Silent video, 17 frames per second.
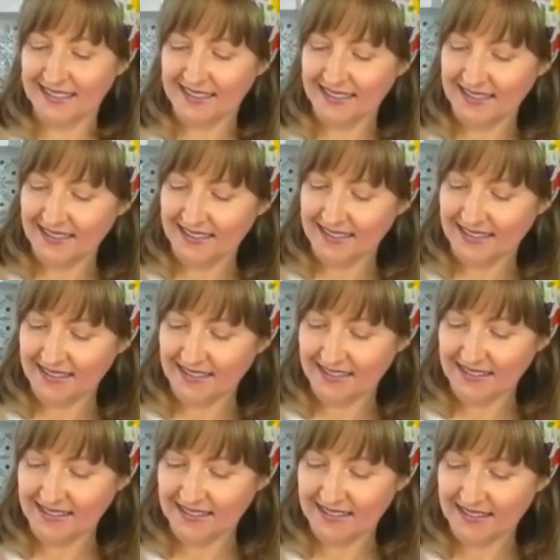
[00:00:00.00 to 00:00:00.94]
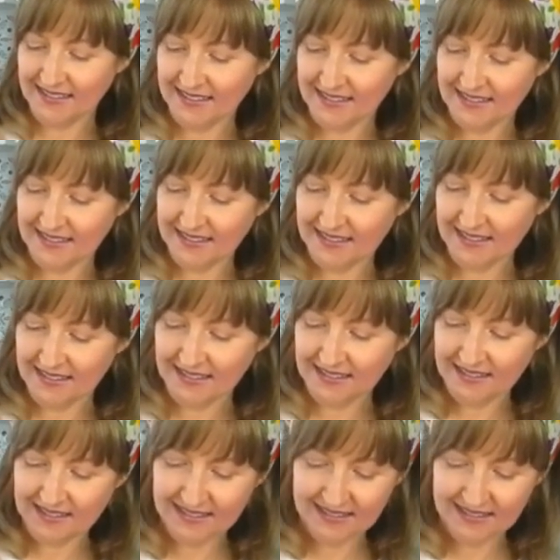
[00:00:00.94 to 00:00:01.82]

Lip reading: Nobody speaks.